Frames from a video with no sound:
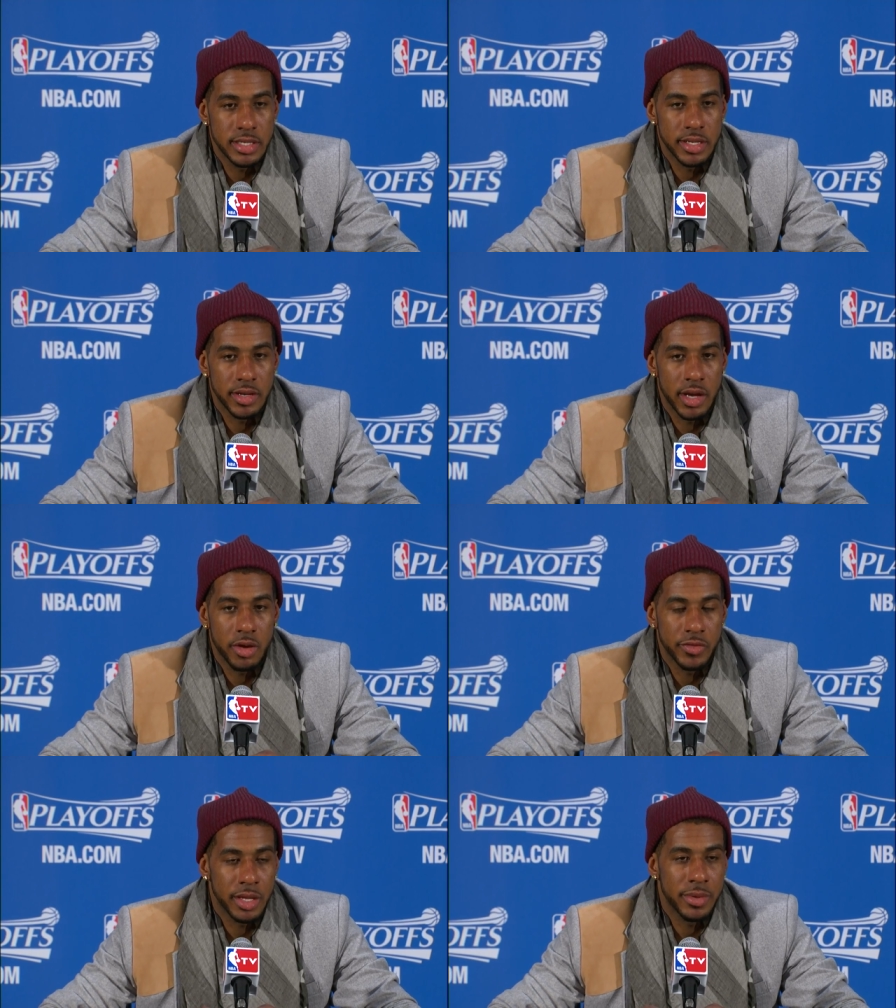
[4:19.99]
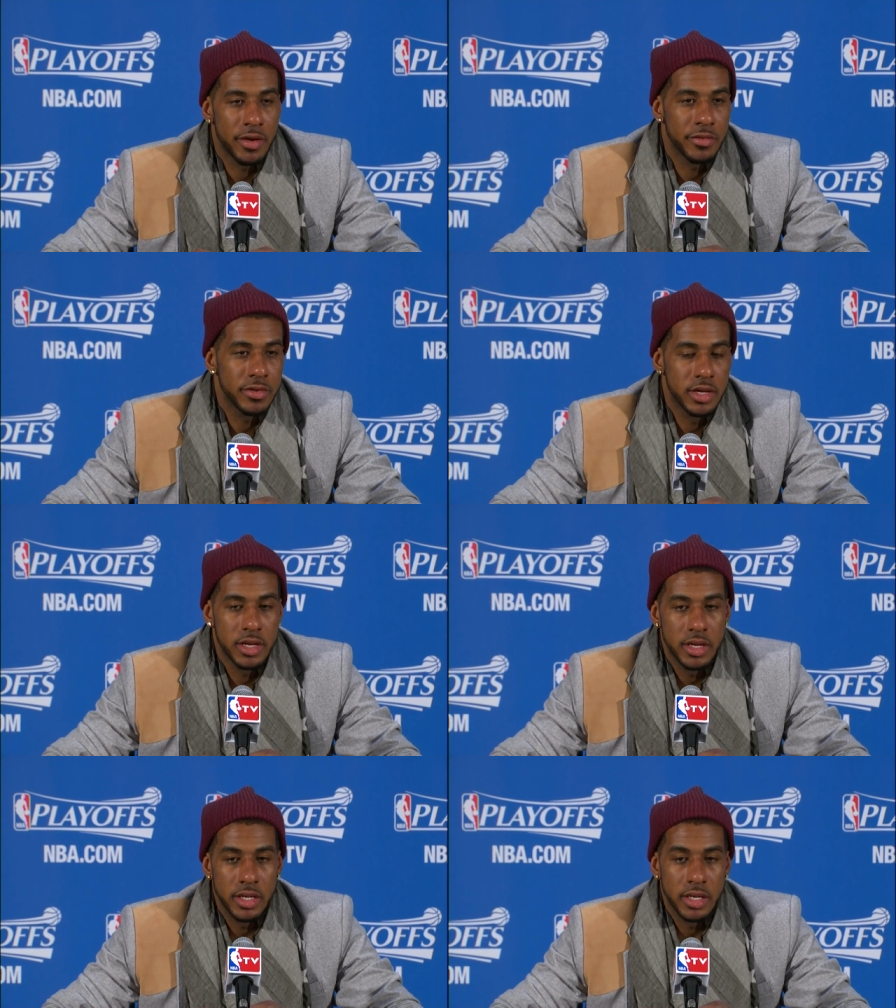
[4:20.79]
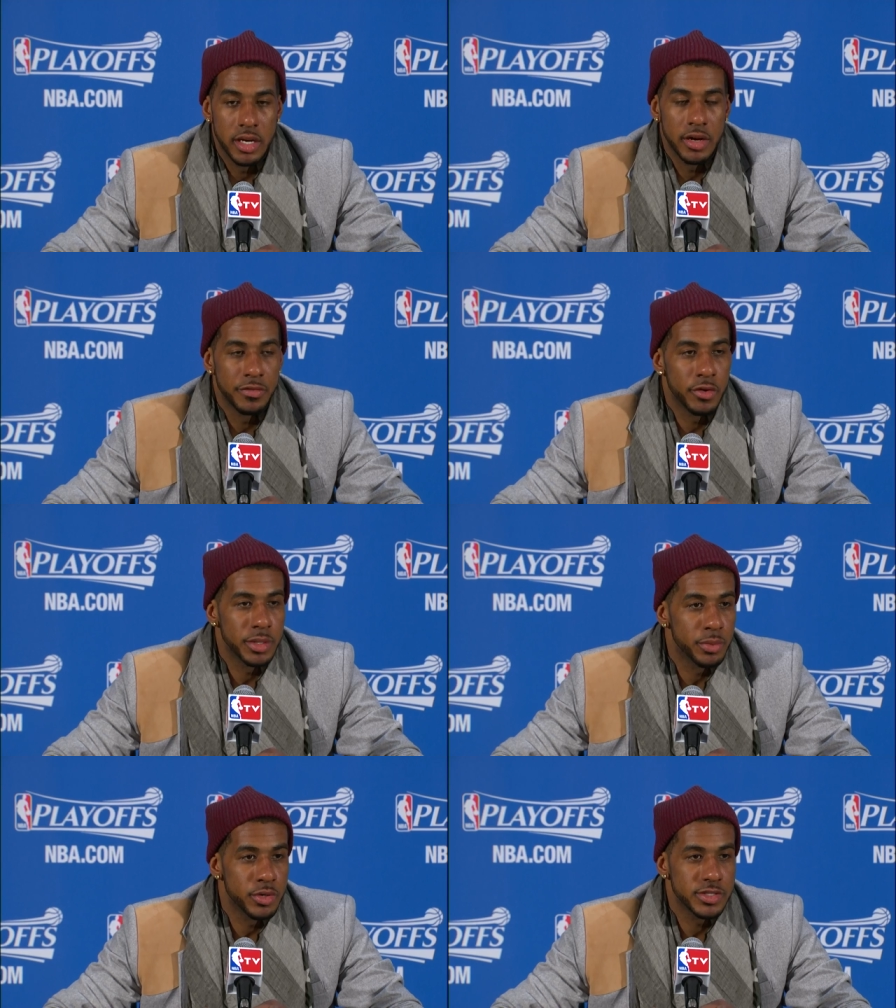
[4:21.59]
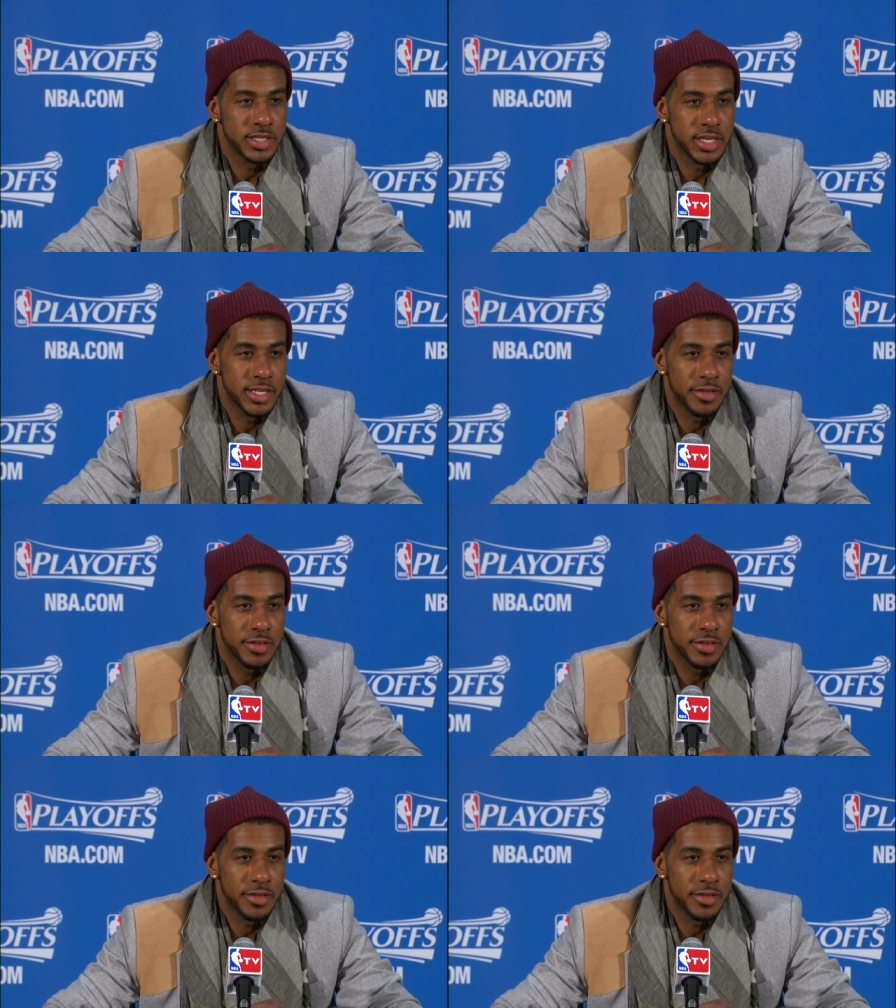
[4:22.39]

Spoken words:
You know, I don't think I'm going to have 40 points again.